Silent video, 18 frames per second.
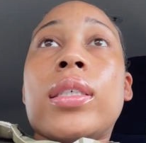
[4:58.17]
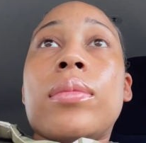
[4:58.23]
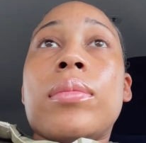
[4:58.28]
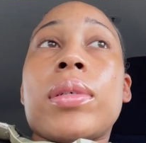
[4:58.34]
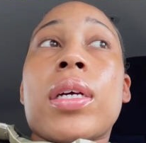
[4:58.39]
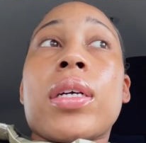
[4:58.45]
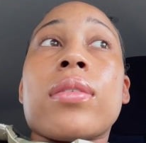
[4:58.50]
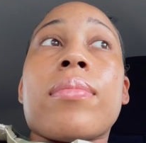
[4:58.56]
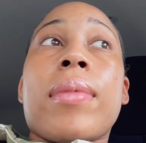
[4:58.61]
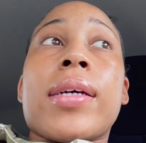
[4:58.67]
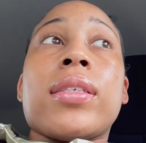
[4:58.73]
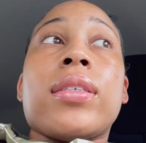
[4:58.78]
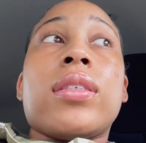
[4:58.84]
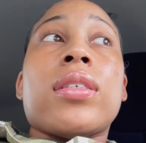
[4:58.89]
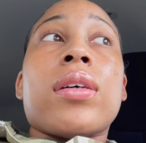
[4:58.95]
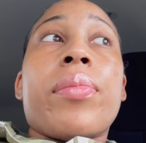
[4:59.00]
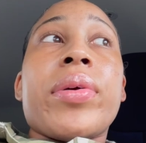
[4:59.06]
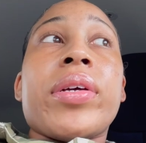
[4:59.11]
because my
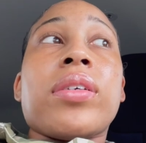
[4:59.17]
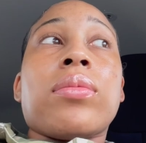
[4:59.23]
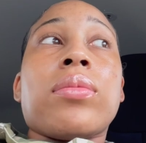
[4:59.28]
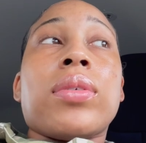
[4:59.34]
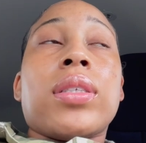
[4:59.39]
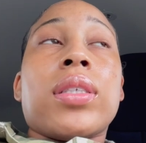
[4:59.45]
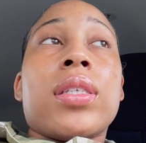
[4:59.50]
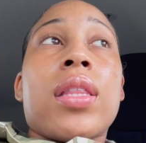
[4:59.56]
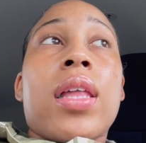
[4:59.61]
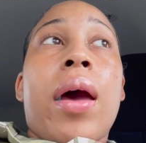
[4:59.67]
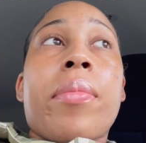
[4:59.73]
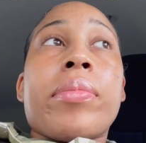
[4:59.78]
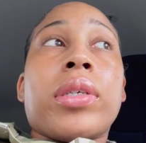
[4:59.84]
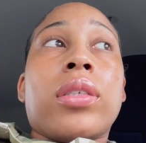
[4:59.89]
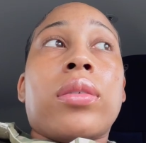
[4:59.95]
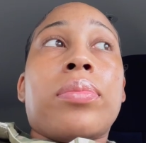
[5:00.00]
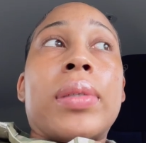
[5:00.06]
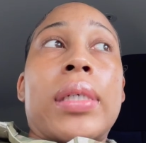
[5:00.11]
stomach was in that
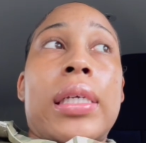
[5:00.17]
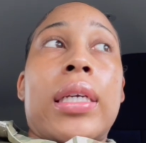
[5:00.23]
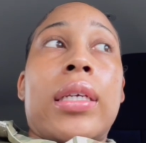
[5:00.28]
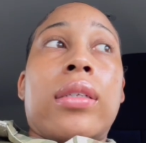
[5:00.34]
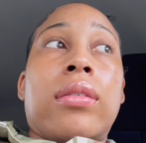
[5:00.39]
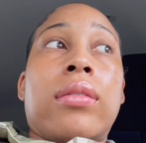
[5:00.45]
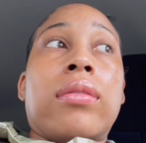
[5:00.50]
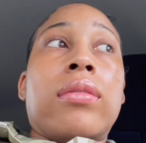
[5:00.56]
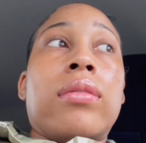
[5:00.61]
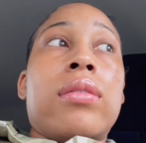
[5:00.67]
much pain.